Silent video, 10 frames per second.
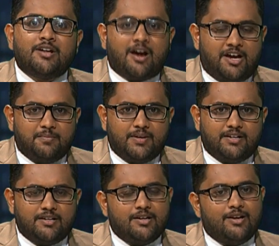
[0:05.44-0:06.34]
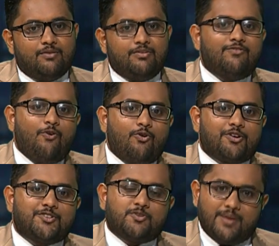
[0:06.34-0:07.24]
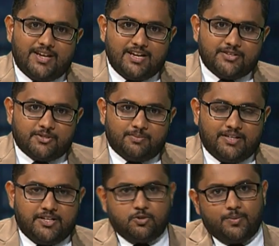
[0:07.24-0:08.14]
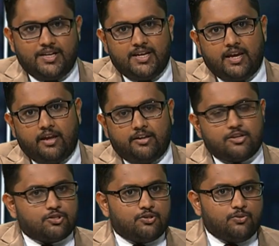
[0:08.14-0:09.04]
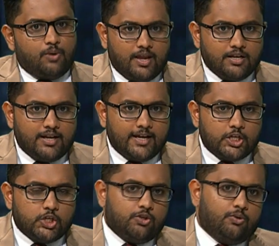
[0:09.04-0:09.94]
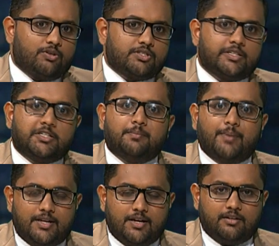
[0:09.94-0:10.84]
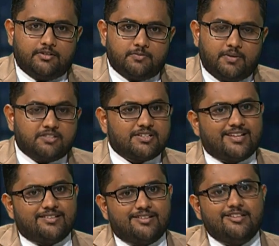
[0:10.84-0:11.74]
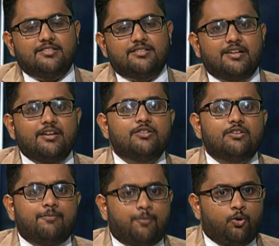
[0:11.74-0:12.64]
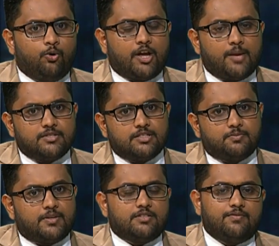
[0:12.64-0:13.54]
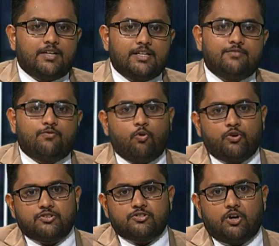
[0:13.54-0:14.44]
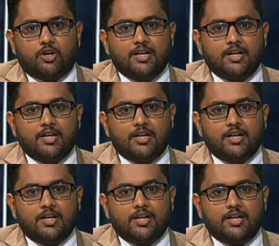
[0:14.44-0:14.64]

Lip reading: IMED. We focused many disciplines, many areas to enlighten you on certain medical aspects, and this series of programs is specifically focused on